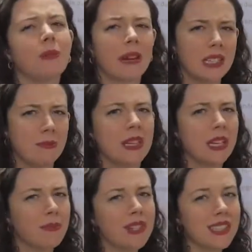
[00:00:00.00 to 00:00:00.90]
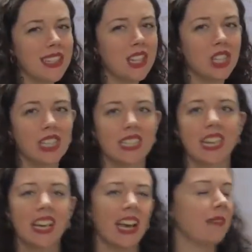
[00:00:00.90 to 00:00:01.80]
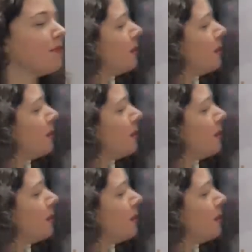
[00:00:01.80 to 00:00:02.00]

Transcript: with my speaking presentations and